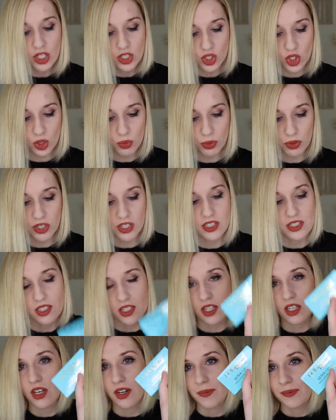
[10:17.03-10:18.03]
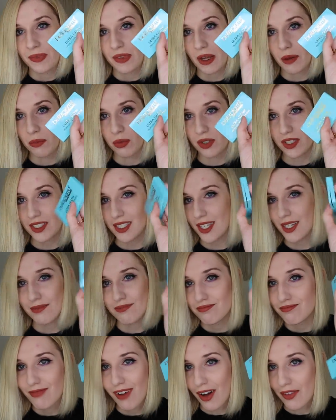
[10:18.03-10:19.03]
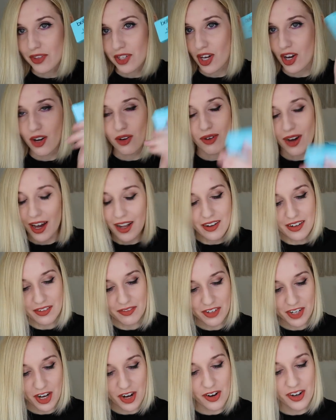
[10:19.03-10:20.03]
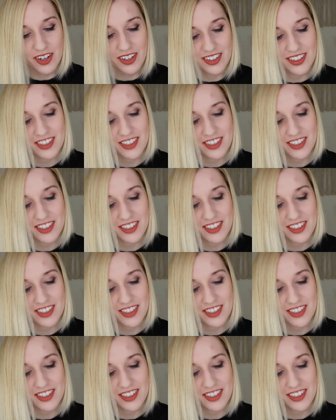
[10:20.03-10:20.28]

Super easy breezy, on the go, I don't even know,